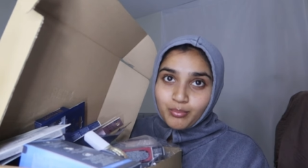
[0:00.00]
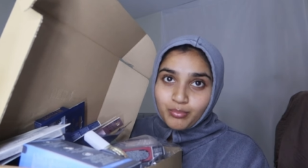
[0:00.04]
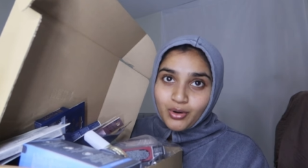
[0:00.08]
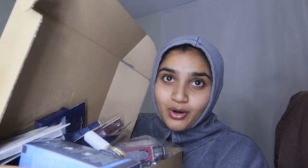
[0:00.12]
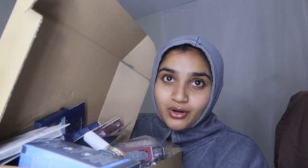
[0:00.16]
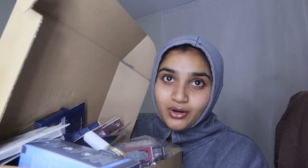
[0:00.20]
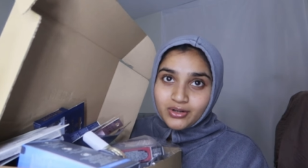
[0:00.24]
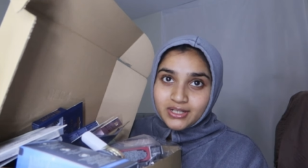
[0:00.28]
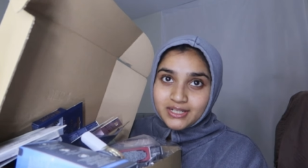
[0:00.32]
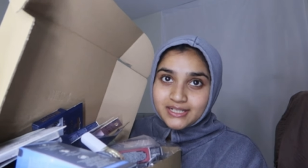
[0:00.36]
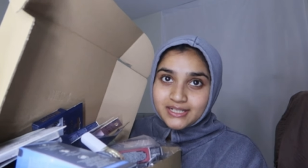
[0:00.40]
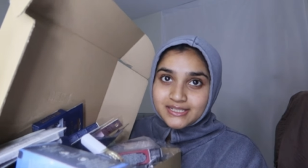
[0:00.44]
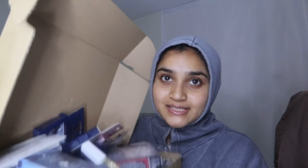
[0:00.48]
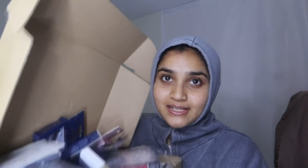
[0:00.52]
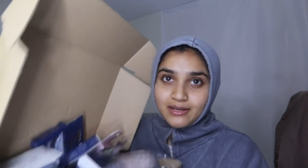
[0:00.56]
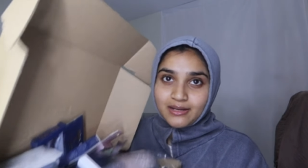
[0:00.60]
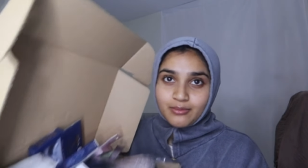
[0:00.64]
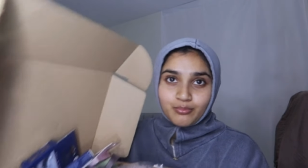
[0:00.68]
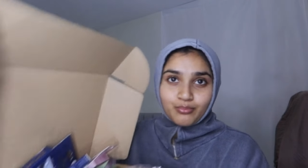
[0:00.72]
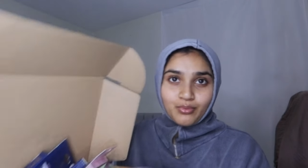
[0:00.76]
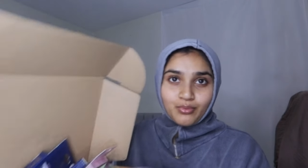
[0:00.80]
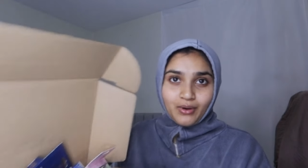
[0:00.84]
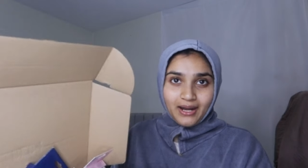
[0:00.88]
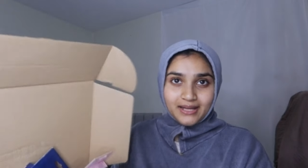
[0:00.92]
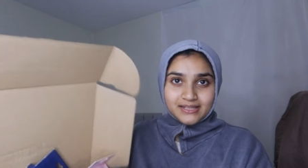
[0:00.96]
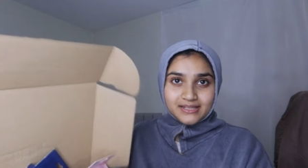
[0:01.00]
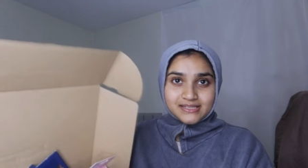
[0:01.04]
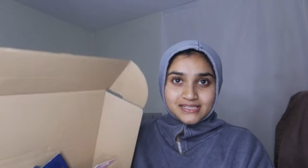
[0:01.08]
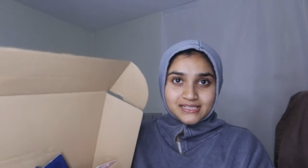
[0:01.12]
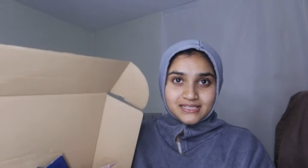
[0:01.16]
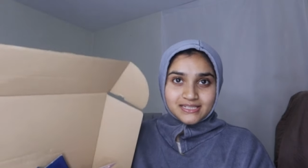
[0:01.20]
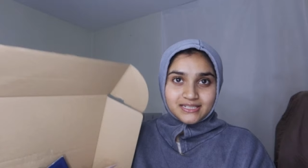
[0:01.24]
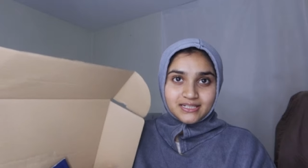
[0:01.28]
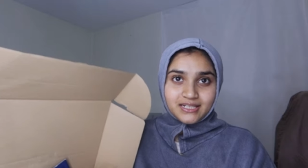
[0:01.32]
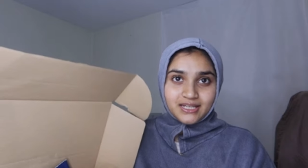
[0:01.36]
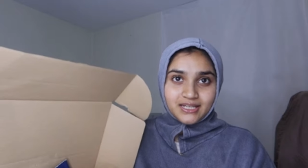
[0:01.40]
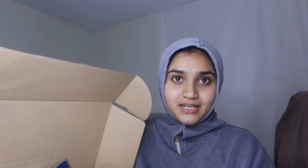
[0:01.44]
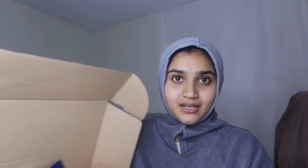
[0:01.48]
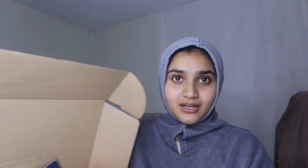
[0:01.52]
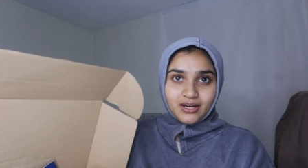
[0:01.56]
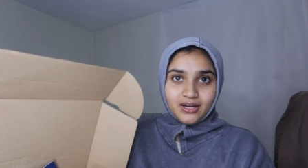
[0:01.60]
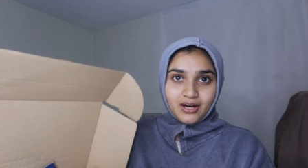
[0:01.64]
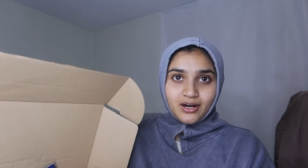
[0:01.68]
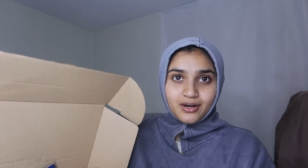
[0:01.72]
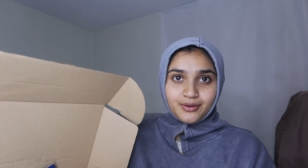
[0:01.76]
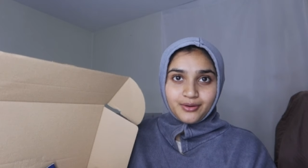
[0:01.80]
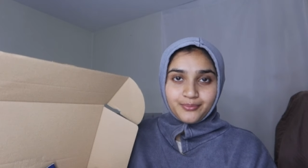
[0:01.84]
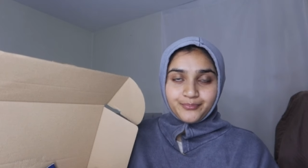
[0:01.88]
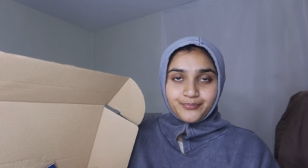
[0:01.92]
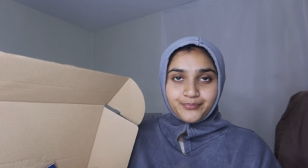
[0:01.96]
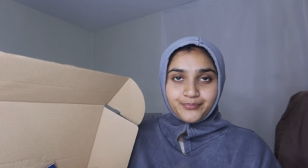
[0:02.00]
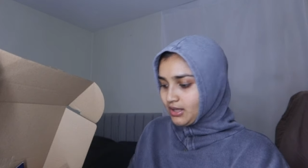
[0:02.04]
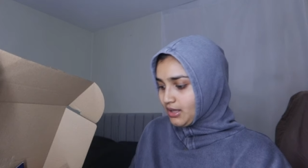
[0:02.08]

products and brands in here